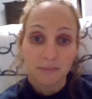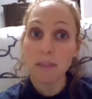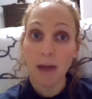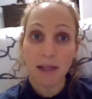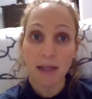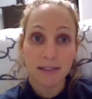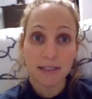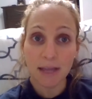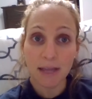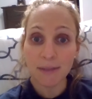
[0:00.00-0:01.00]
depends.
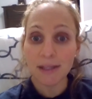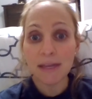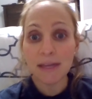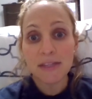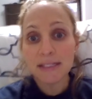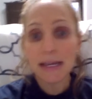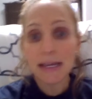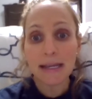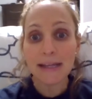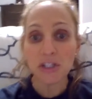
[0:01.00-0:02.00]
I mean, at this day and
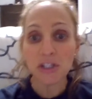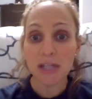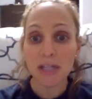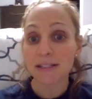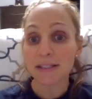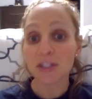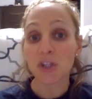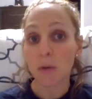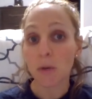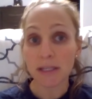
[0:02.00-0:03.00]
age, text is
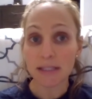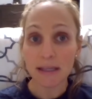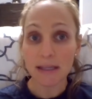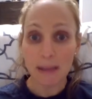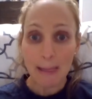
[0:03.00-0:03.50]
so easy.